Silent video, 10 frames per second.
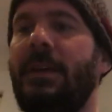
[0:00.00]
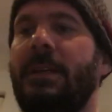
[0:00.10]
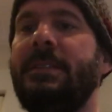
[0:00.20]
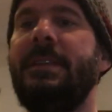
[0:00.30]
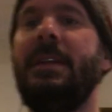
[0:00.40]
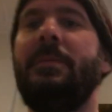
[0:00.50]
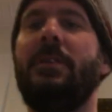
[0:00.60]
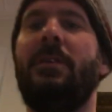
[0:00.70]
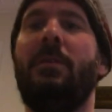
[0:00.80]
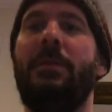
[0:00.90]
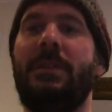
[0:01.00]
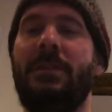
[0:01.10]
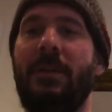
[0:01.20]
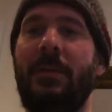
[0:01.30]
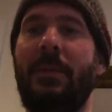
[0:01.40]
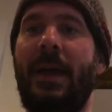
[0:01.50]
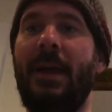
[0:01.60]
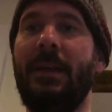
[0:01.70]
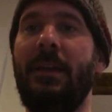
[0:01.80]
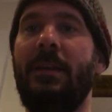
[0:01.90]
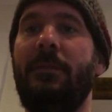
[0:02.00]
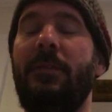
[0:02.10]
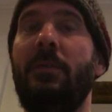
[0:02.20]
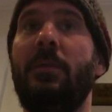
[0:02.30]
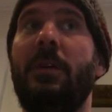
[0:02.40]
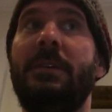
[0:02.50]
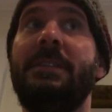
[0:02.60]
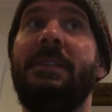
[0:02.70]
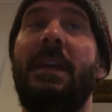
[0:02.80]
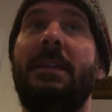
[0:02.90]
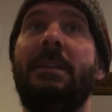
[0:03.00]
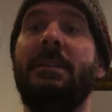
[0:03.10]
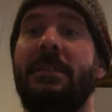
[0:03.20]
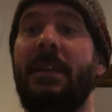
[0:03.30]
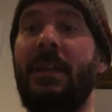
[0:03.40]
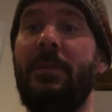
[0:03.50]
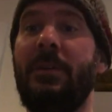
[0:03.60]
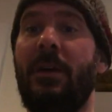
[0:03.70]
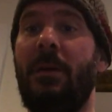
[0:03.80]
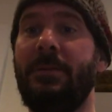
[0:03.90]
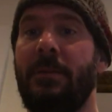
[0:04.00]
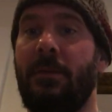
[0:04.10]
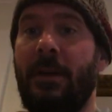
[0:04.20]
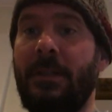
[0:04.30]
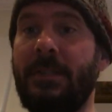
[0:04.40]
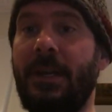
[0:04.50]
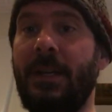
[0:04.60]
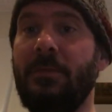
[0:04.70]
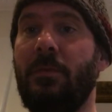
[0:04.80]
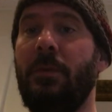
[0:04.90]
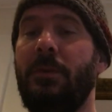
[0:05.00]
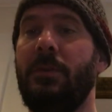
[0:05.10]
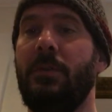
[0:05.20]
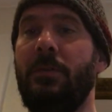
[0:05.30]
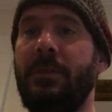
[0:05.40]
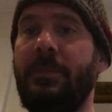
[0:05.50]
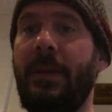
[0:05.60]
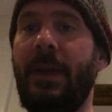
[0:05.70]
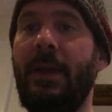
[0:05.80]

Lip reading: sit up tall with a straight back. If you are standing, stand up with your arms at your sides, roll your shoulders back.